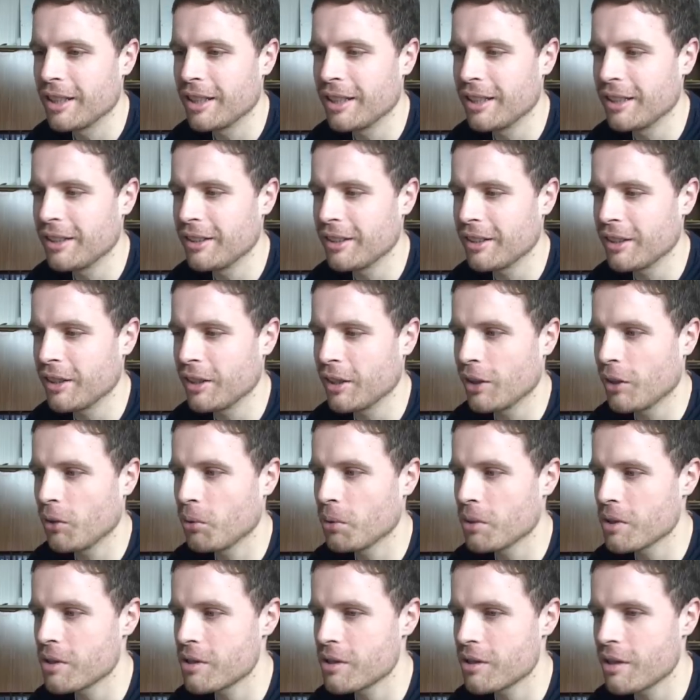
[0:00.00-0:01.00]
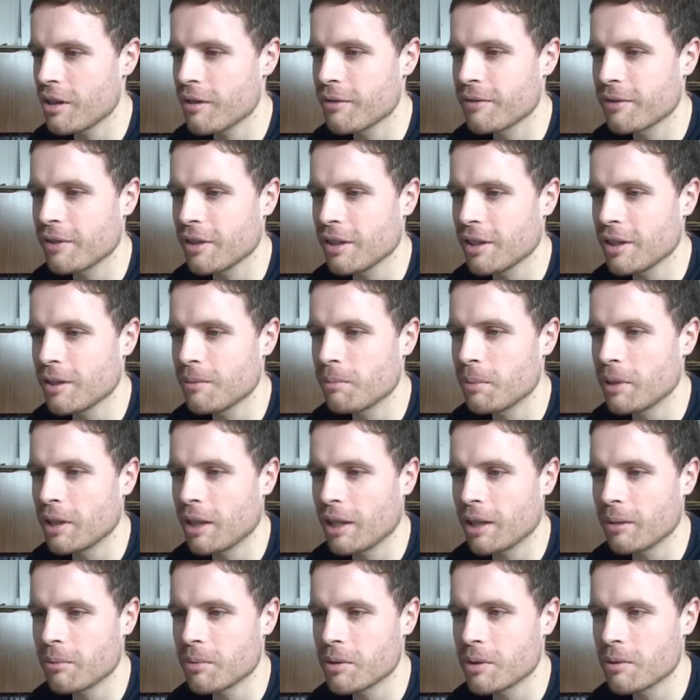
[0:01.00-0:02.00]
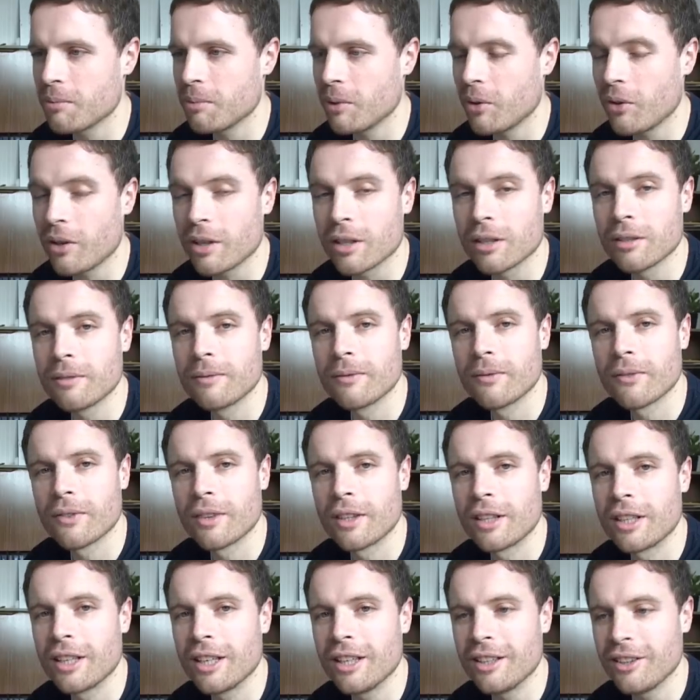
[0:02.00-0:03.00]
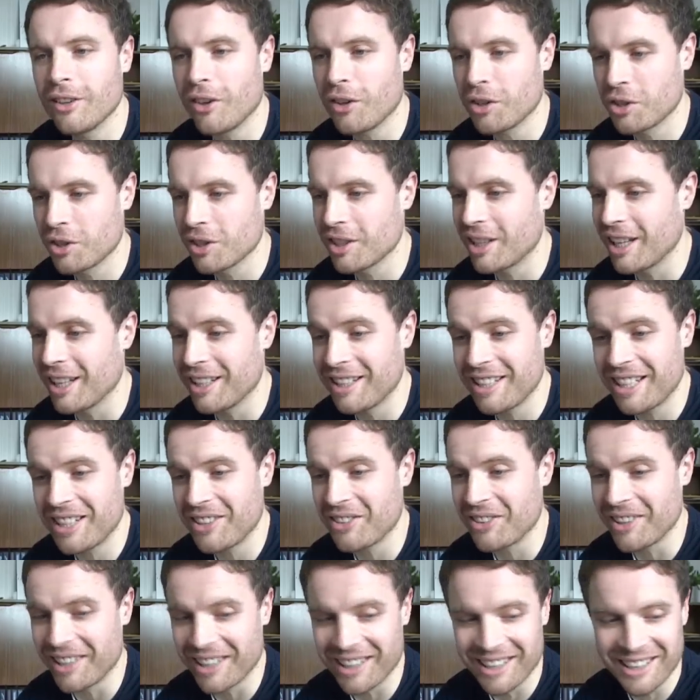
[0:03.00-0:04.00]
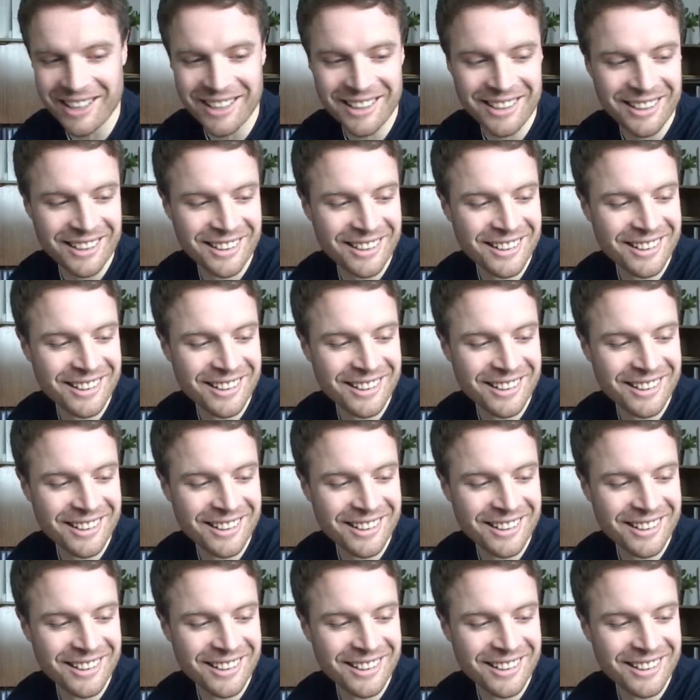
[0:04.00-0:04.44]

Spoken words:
and all the stuff that he'd been able to buy, and that I should get down there.